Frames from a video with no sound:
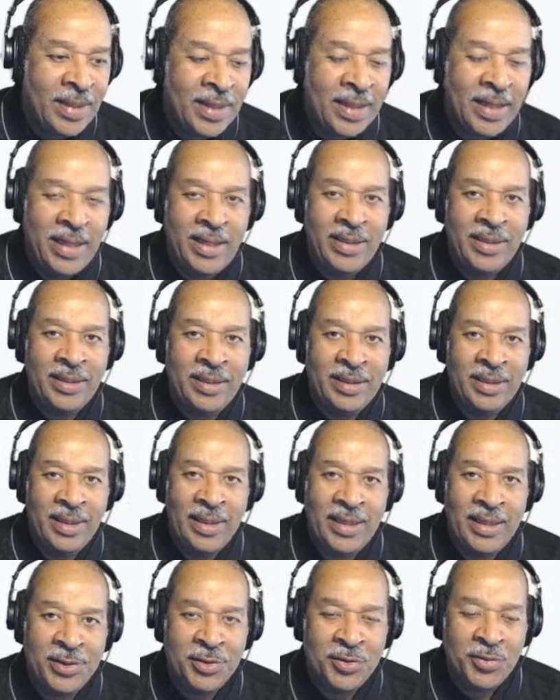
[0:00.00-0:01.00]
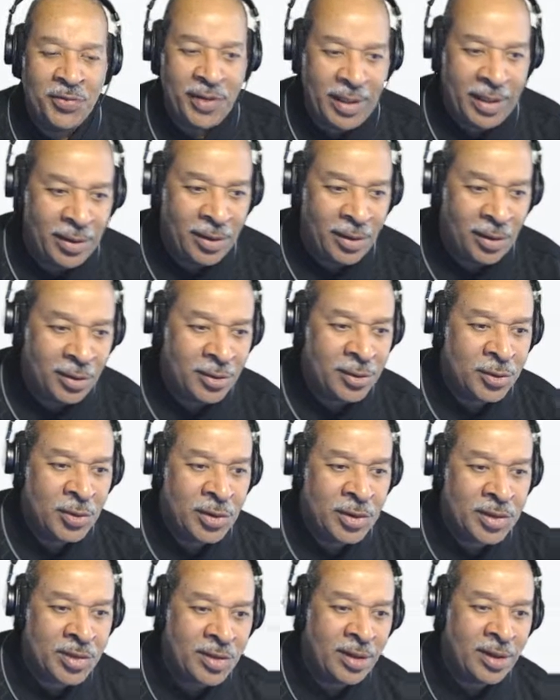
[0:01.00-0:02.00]
And in the last videos
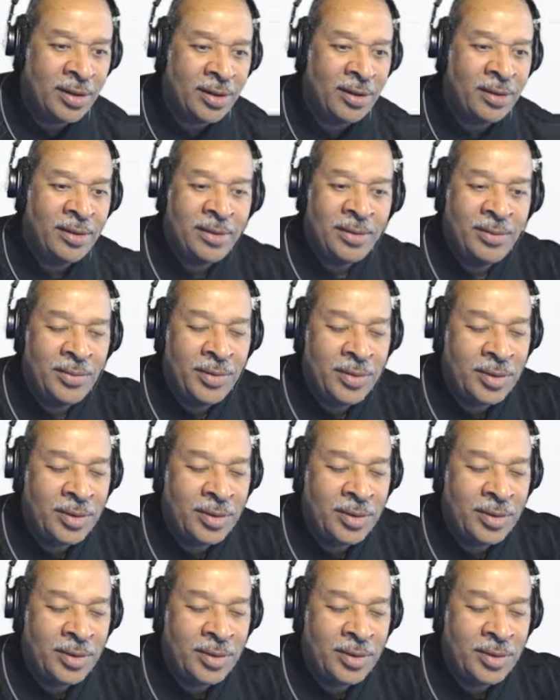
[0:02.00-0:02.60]
we